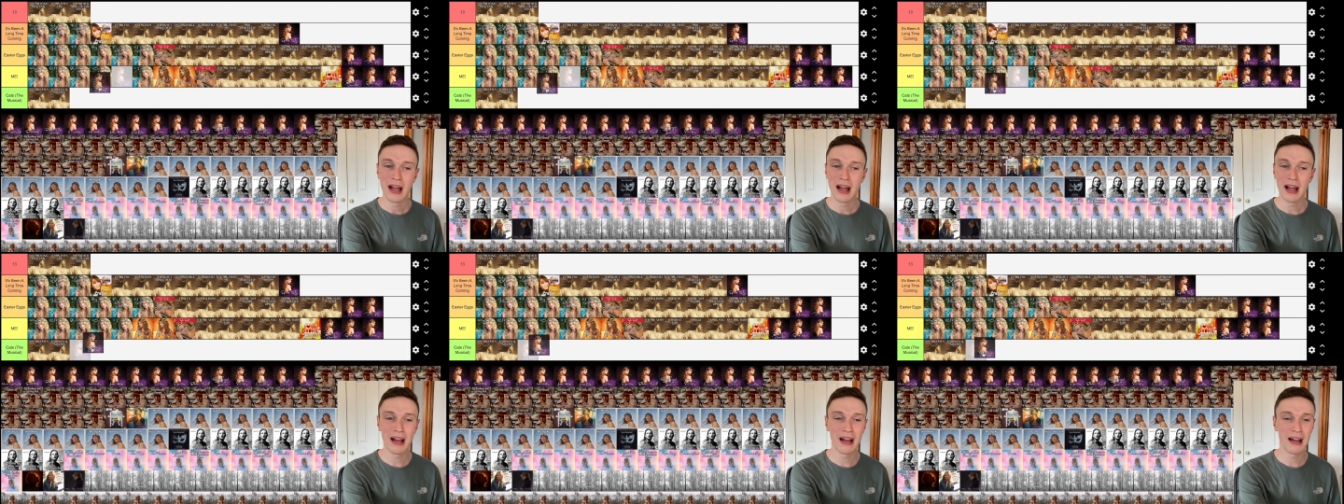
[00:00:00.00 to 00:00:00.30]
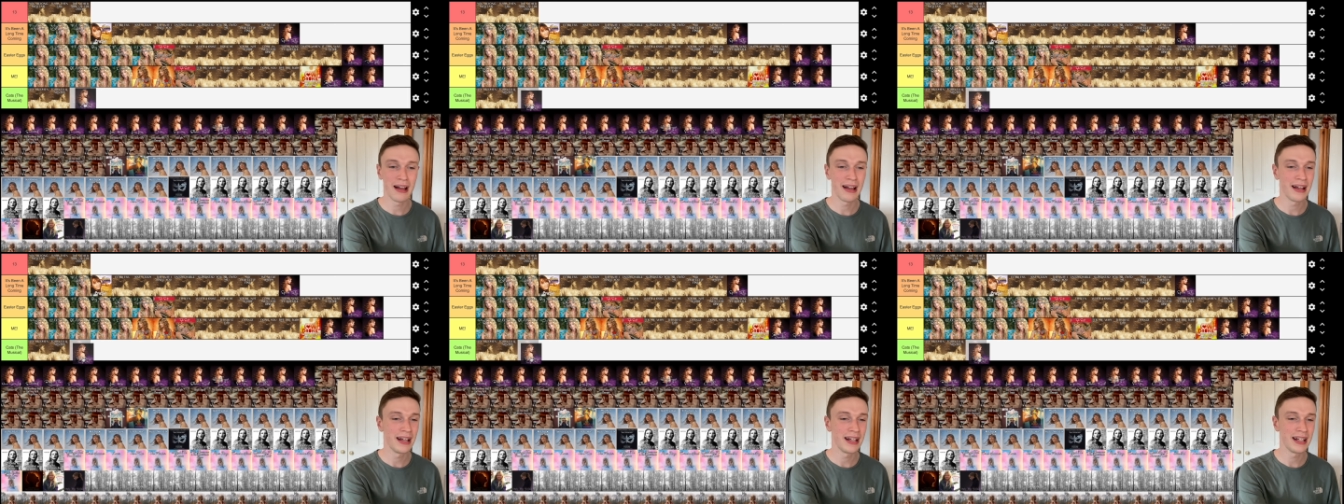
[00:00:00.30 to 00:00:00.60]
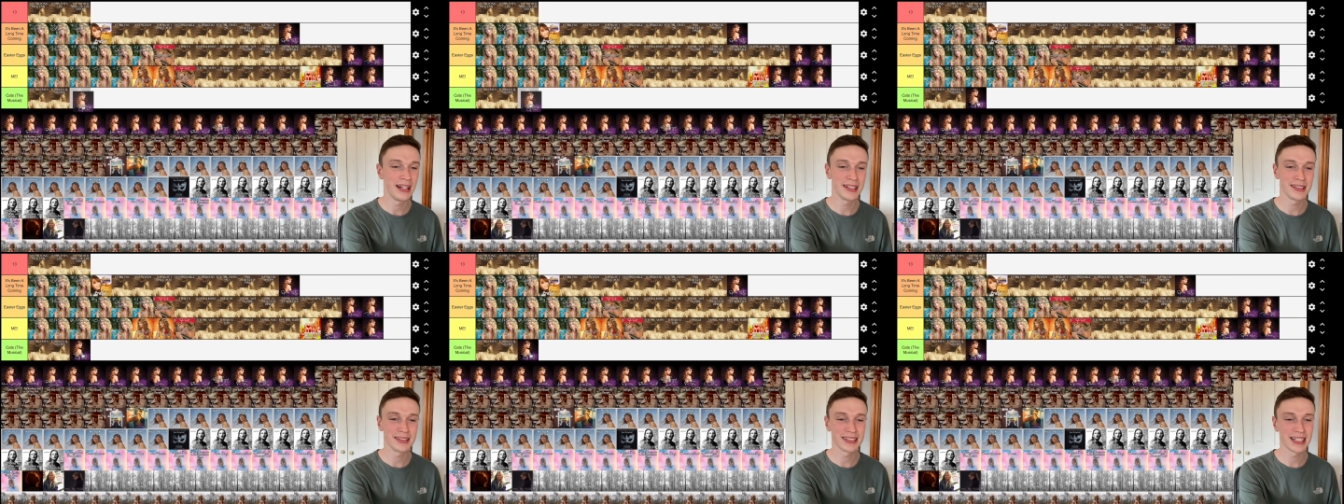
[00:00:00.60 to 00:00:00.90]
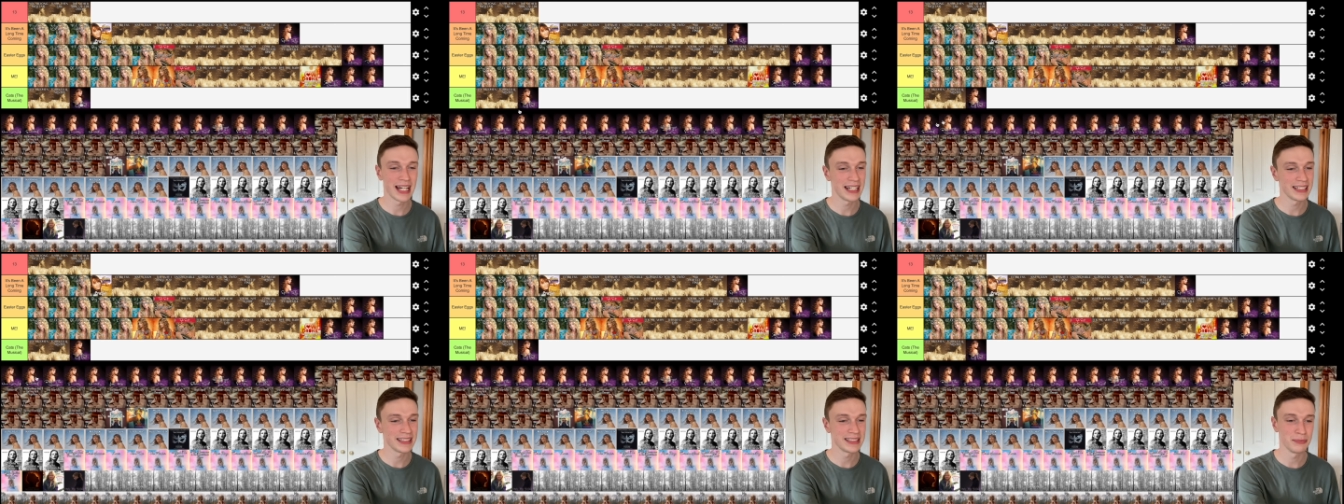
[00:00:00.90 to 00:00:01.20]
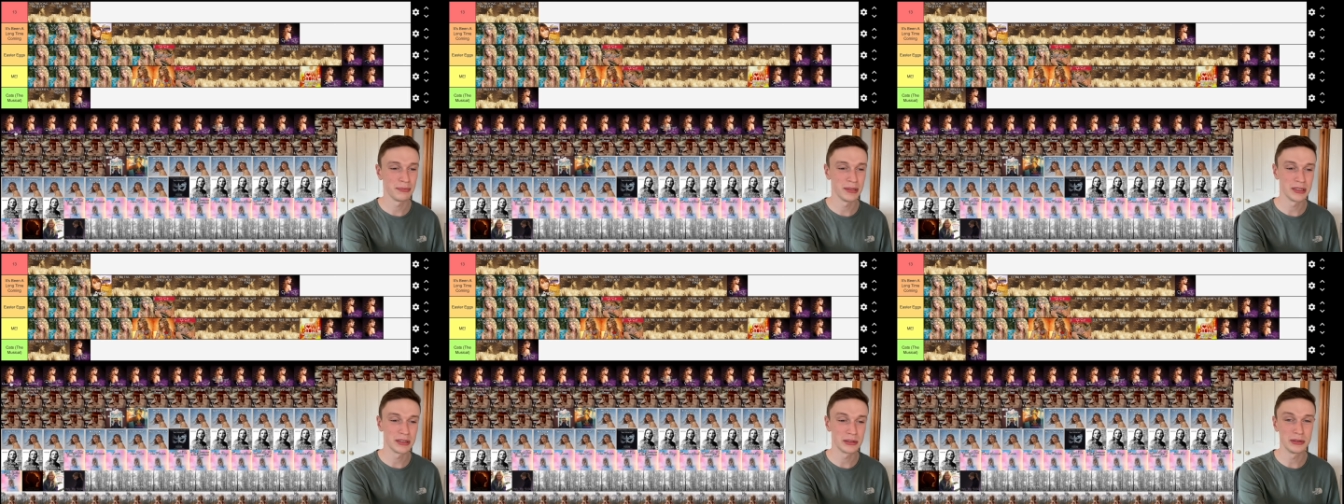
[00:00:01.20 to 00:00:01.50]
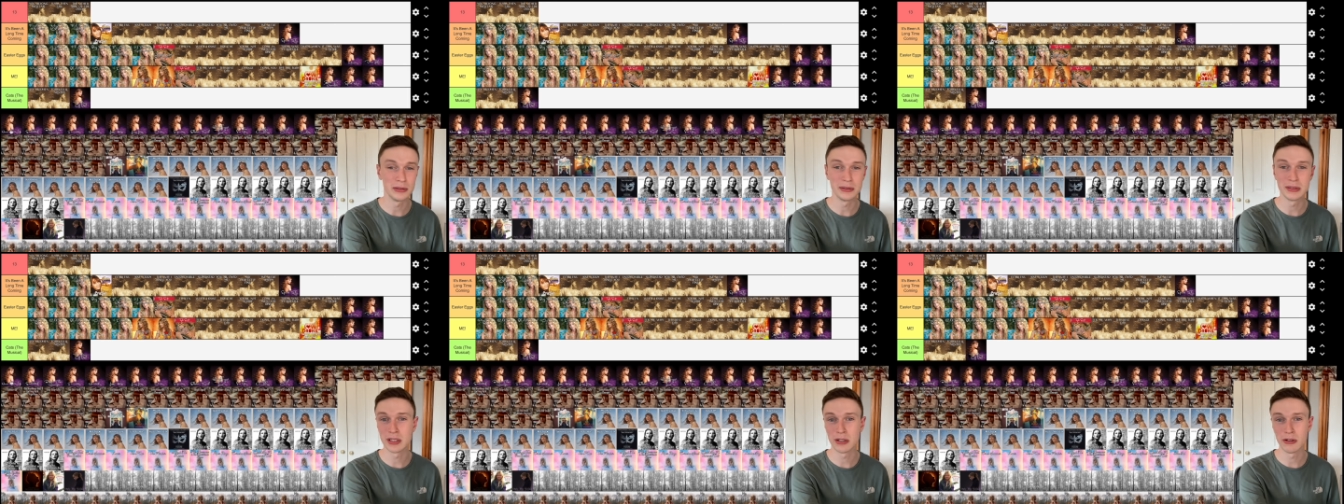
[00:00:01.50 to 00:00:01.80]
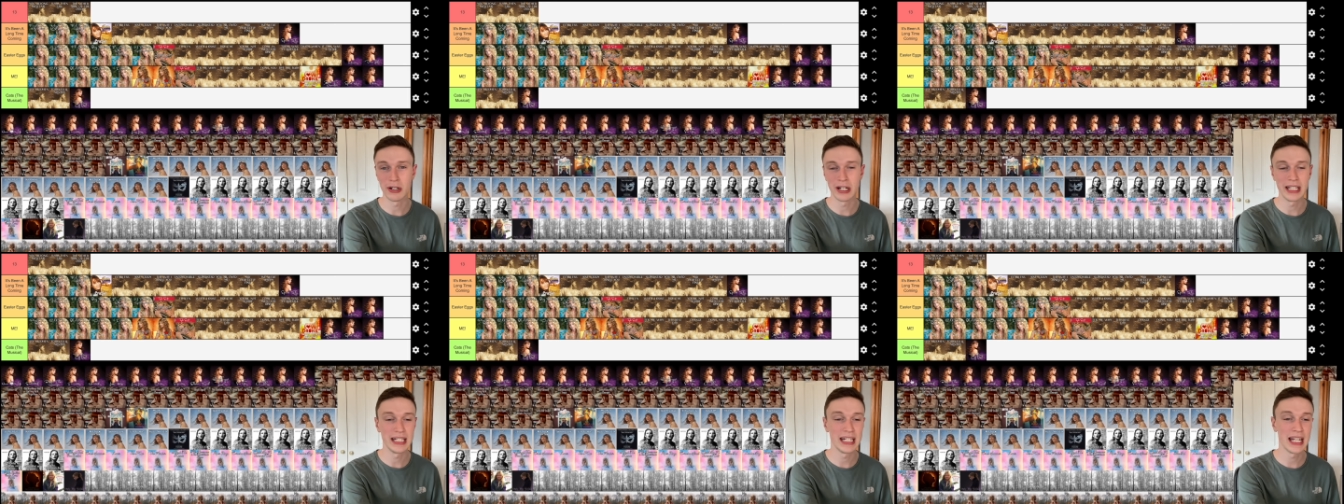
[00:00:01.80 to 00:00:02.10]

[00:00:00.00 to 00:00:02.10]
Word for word: Uh, Cats the Musical, sorry.